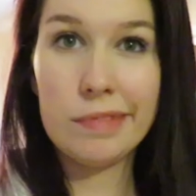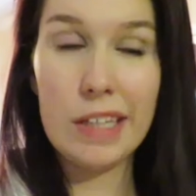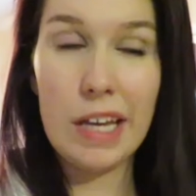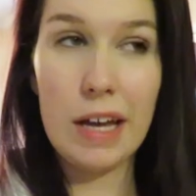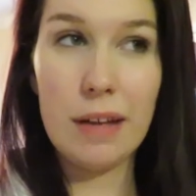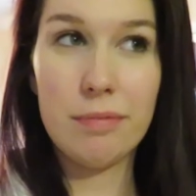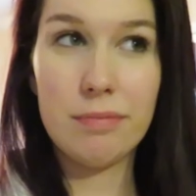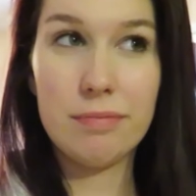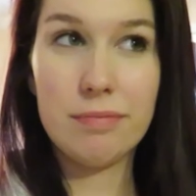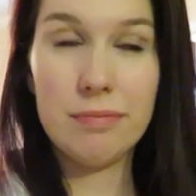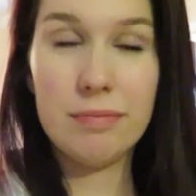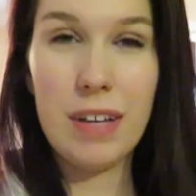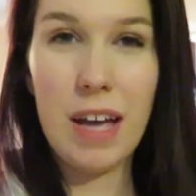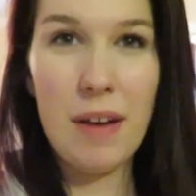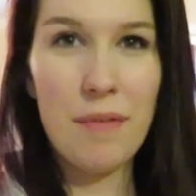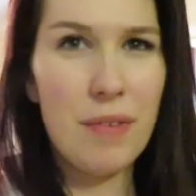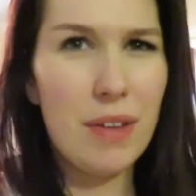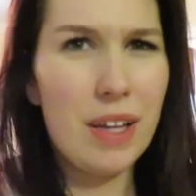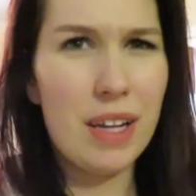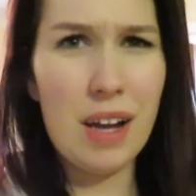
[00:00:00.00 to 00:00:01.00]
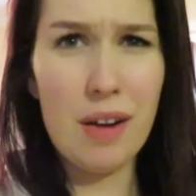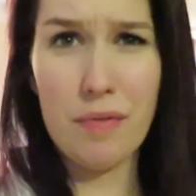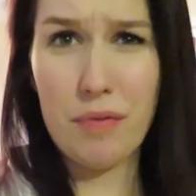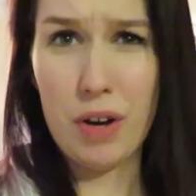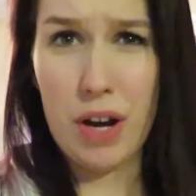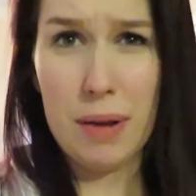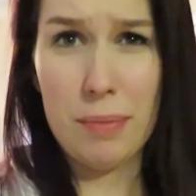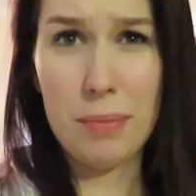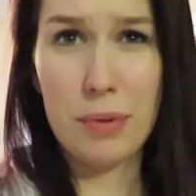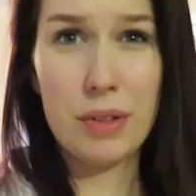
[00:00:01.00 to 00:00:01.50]
yeah, I feel like I've
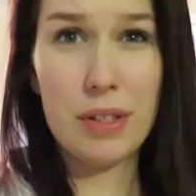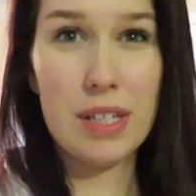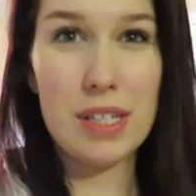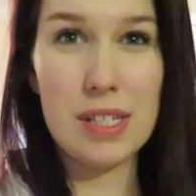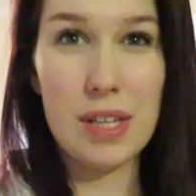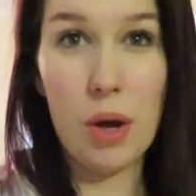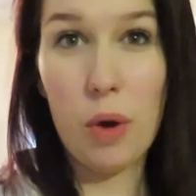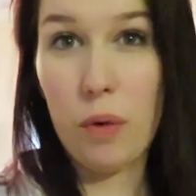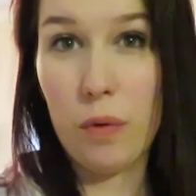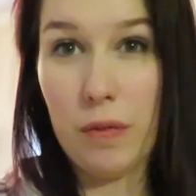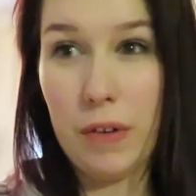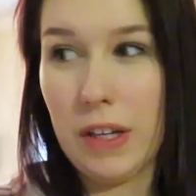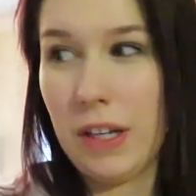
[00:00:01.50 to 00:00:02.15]
rambled this whole